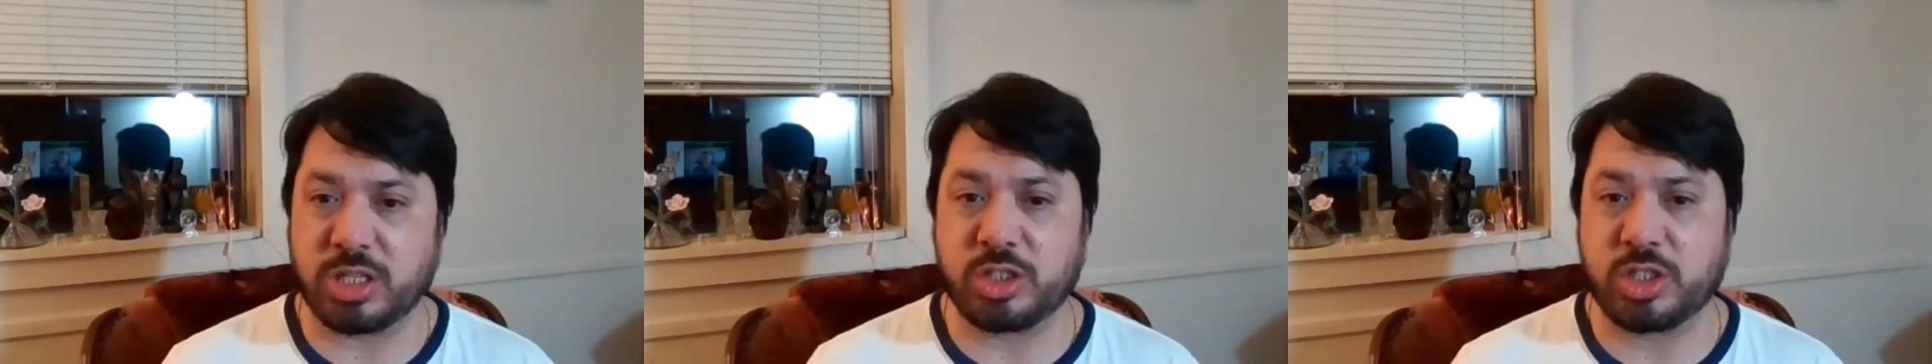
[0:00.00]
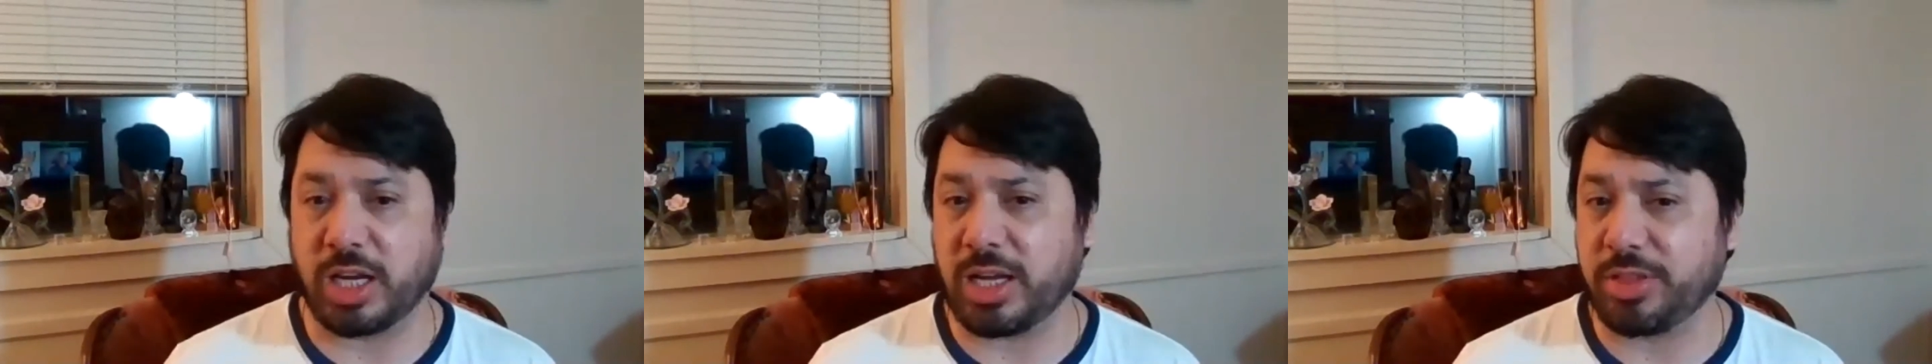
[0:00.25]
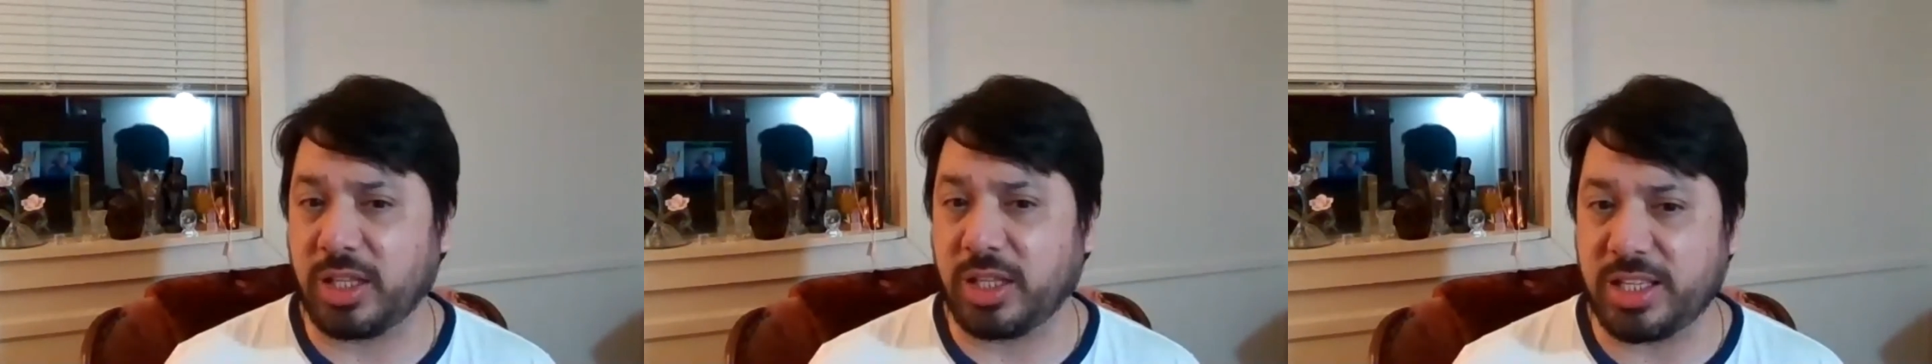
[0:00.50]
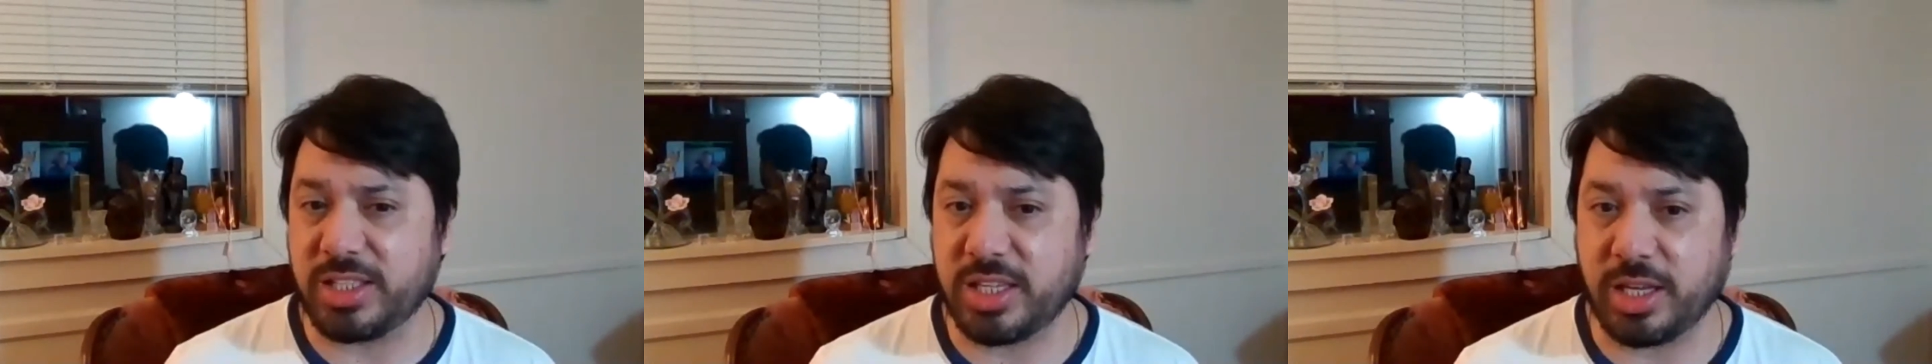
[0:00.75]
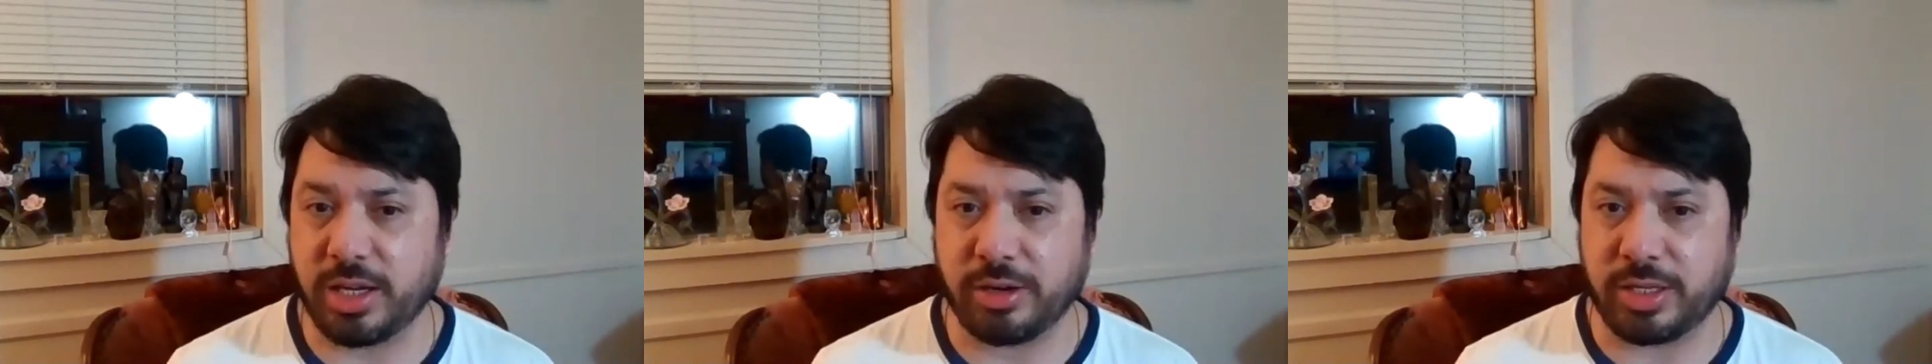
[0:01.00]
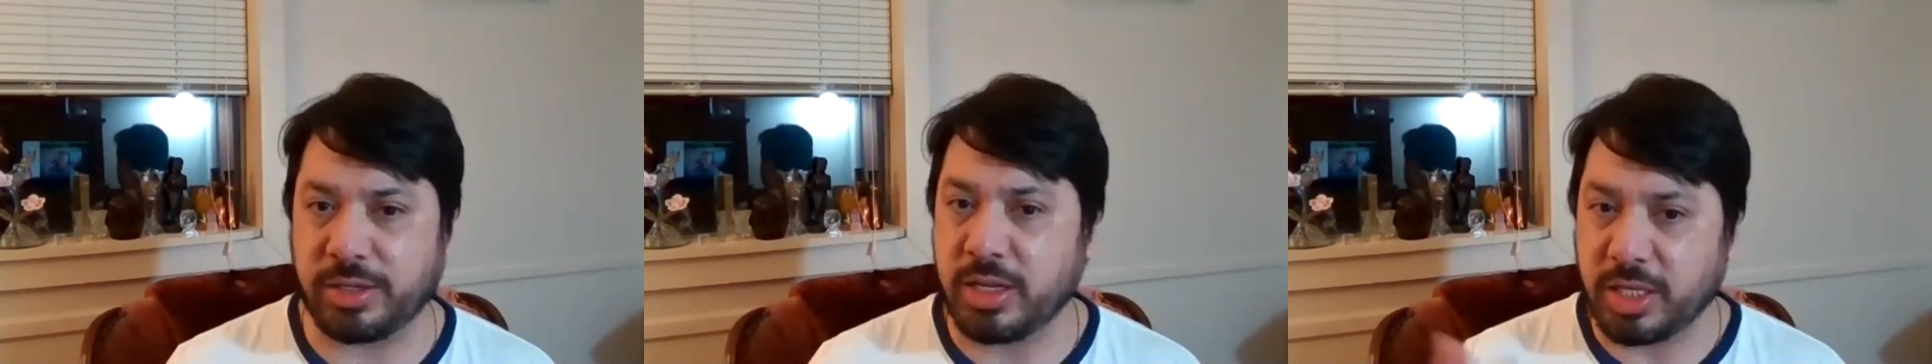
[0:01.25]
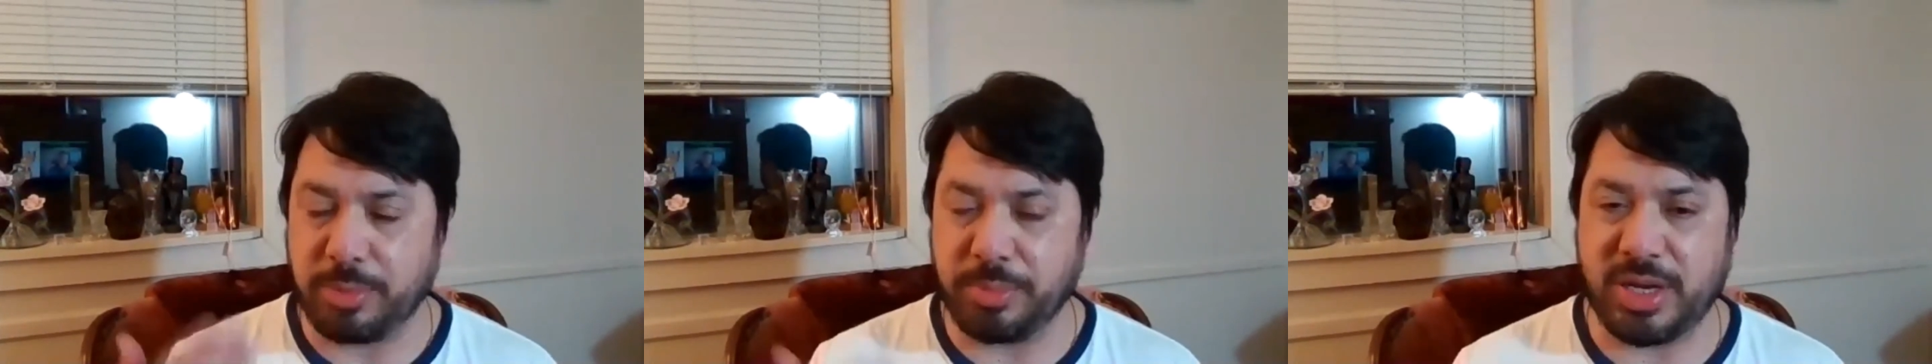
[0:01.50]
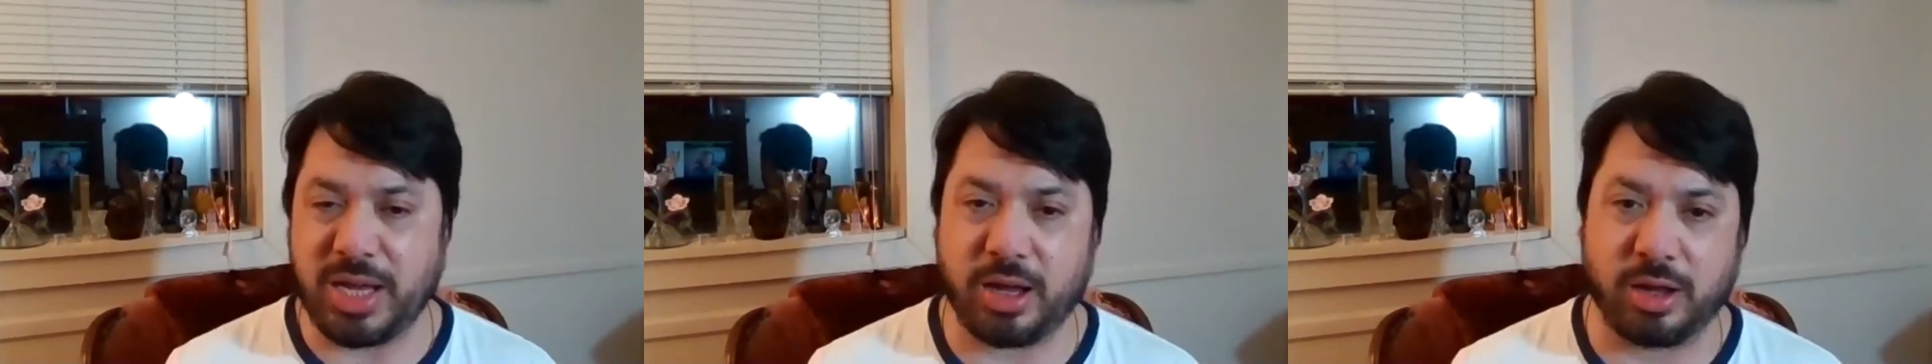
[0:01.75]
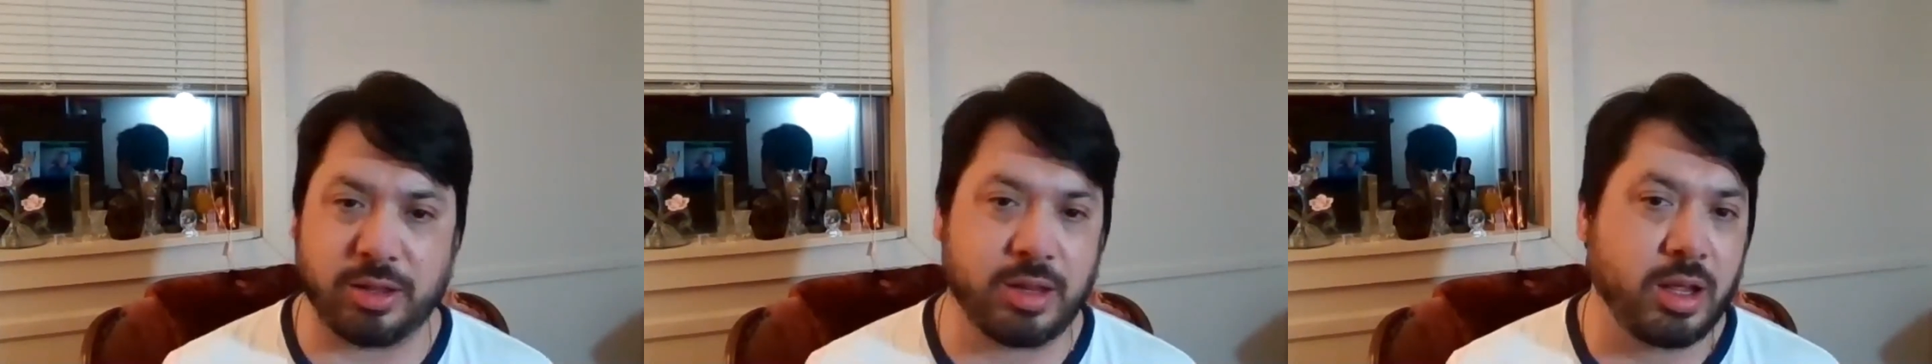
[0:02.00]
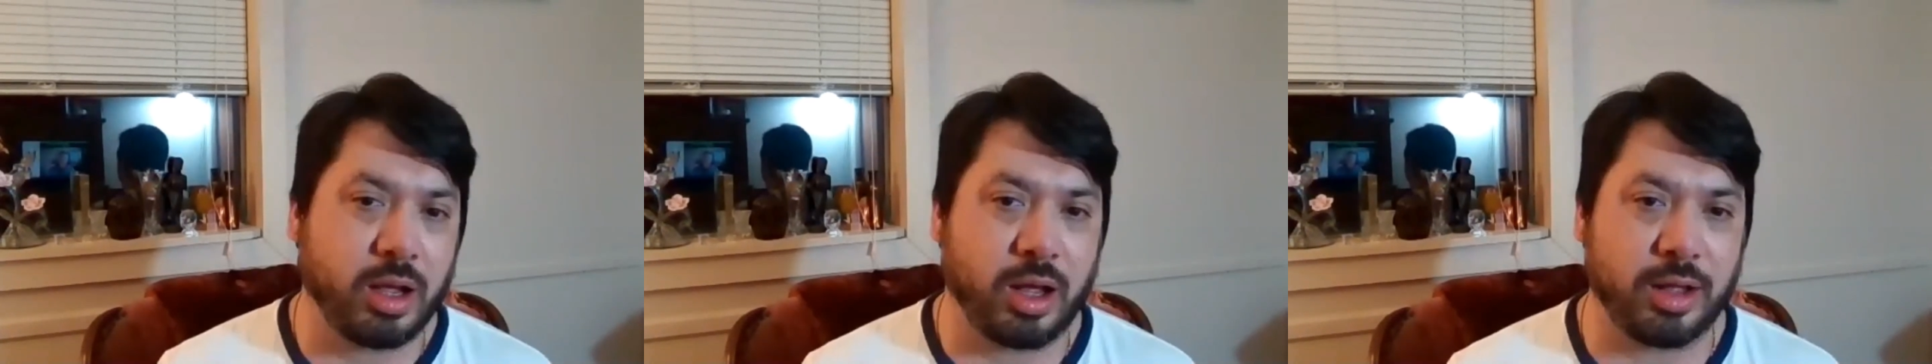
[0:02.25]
can check out the links here and keep an eye